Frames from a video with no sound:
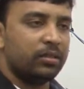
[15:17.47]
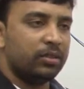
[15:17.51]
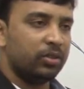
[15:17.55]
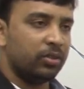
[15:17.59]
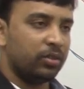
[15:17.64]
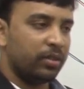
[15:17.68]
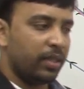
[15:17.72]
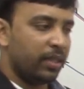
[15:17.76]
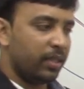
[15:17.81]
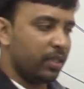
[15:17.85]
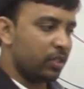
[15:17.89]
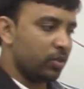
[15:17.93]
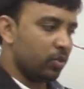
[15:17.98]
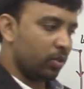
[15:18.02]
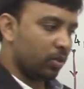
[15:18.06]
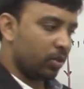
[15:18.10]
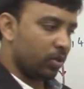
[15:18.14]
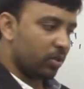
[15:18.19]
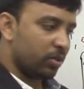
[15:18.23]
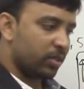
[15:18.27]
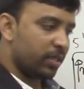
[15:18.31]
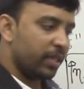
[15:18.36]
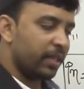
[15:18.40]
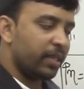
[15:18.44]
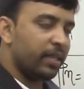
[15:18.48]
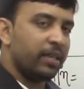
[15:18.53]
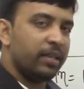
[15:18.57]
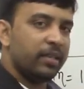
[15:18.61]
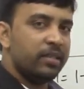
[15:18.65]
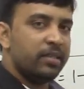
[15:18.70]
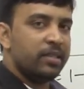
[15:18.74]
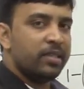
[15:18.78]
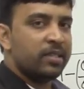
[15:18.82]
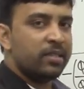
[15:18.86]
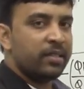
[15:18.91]
so that is Otto cycle,
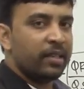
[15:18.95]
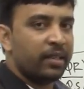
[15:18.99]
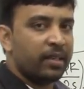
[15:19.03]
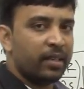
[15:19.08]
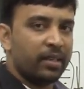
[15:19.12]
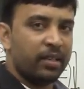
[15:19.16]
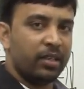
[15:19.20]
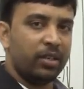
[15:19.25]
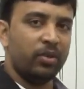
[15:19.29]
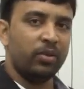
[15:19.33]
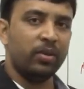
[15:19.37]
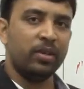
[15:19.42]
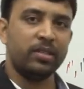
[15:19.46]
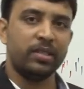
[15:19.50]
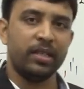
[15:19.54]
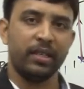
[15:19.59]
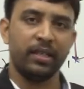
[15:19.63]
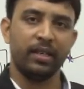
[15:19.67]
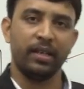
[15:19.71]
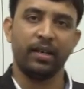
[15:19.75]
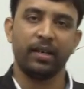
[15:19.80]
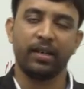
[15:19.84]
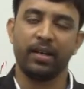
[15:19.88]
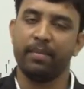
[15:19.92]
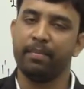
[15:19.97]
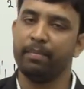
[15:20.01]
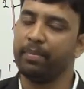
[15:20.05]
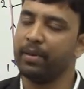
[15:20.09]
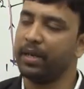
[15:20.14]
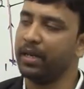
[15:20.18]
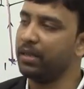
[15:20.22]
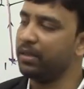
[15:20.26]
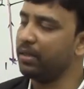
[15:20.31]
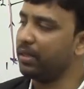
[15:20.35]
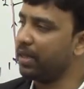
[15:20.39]
diesel cycle and dual cycle, are
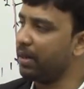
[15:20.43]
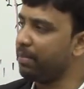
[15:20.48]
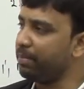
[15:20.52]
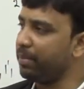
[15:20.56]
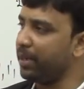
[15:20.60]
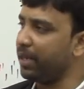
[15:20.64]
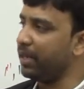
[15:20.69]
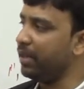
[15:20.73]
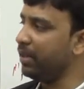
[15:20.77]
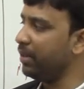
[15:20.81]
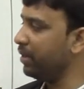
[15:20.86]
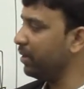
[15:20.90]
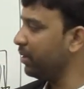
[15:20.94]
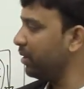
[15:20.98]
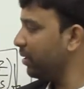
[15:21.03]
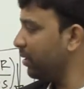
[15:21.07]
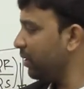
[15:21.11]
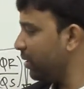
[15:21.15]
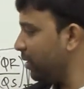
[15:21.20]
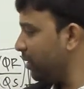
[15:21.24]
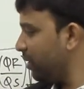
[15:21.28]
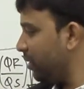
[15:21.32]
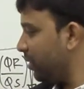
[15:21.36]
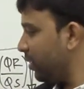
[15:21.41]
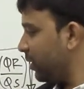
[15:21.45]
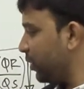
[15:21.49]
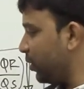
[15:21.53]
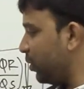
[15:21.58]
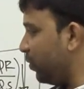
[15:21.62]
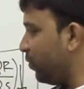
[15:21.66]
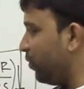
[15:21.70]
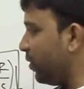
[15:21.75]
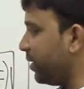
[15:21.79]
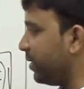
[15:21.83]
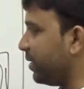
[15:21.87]
compared,
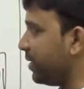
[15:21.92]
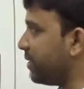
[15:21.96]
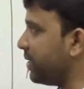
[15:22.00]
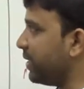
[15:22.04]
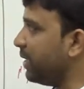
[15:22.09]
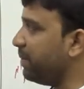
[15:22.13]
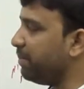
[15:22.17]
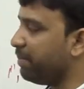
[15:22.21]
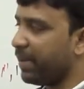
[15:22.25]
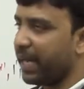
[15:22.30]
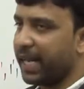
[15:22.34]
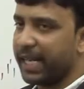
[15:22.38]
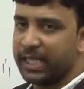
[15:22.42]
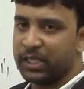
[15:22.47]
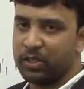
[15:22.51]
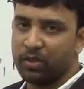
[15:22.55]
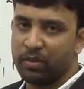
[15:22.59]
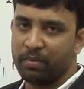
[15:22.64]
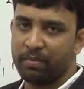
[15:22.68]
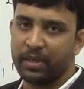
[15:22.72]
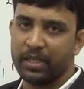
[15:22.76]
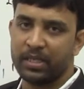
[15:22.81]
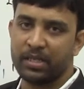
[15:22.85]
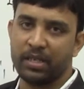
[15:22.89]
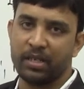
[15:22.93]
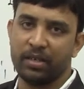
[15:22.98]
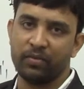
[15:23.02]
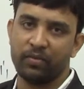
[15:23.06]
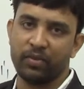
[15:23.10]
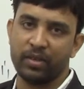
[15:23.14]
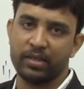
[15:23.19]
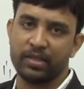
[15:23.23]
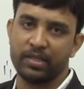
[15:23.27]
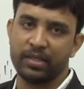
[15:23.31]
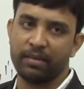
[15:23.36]
so for the same maximum pressure and
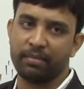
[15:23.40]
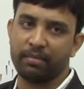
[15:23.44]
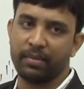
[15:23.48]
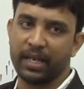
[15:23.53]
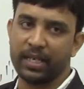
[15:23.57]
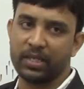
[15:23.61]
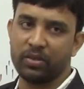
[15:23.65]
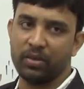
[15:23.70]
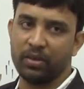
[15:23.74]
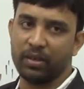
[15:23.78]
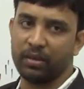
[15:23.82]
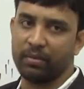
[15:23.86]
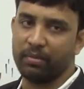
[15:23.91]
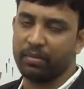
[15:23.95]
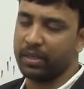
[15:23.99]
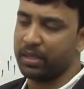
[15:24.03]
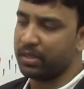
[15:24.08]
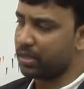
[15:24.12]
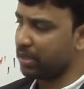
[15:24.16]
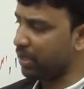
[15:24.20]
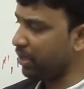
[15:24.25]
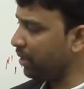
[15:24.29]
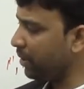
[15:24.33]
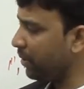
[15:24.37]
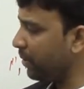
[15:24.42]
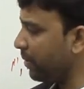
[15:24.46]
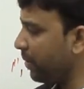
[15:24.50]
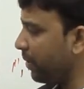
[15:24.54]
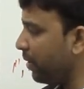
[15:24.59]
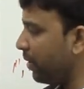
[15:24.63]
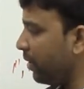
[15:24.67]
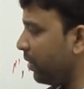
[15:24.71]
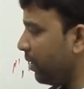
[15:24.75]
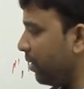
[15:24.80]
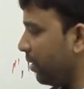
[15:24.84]
for same maximum temperature,
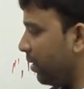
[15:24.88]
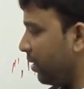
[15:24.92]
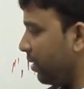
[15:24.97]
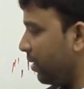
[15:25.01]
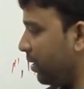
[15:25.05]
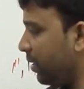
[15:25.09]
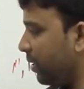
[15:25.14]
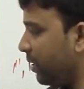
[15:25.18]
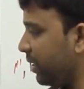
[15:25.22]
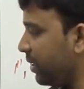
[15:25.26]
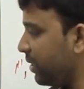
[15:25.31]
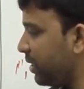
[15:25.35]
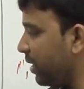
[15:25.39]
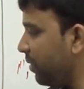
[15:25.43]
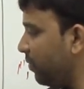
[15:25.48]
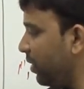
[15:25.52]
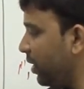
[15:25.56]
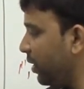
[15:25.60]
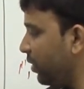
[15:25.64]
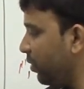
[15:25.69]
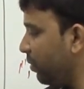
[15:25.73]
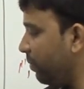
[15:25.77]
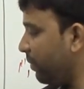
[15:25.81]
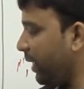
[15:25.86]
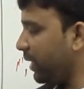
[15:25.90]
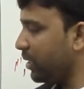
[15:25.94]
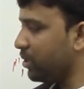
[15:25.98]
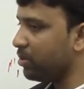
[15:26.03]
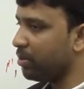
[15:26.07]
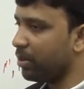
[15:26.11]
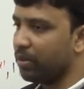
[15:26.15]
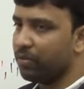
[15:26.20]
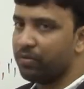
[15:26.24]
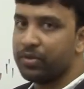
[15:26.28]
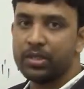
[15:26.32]
diesel will give
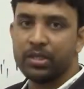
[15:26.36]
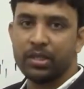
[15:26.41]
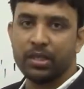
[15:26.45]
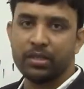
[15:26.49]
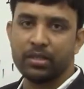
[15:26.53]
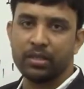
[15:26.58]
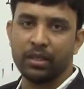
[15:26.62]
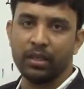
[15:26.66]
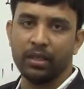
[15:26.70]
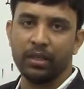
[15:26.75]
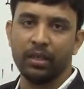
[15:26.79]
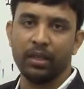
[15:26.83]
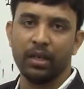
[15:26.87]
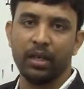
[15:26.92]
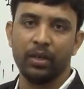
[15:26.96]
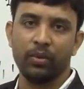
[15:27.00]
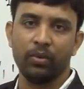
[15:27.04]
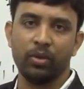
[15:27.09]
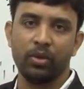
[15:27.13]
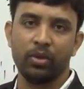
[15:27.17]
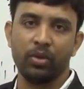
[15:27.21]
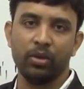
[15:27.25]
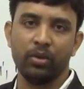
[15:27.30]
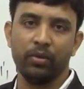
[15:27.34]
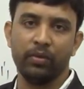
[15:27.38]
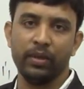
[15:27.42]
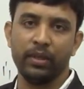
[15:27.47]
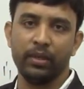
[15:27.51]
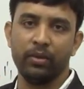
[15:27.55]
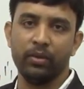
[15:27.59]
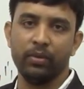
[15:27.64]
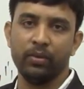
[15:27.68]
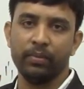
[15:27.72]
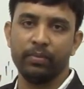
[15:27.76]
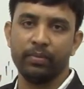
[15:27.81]
maximum efficiency and Otto will
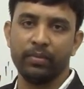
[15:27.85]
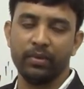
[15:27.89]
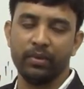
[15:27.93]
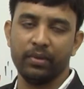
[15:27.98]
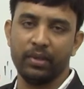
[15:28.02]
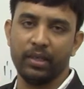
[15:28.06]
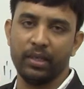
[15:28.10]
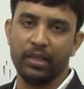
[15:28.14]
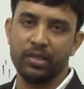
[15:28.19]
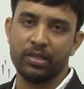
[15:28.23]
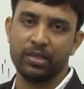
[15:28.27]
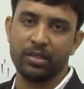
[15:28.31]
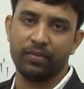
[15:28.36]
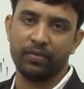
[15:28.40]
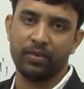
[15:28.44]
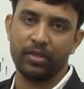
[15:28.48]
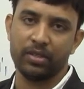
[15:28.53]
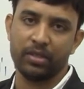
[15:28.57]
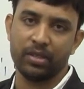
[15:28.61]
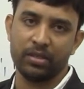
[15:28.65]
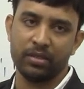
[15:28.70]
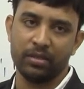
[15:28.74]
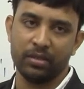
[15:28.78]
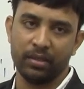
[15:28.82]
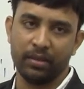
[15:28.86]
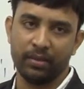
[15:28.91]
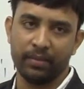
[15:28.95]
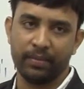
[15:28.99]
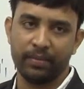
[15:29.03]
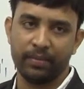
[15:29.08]
give the least efficiency.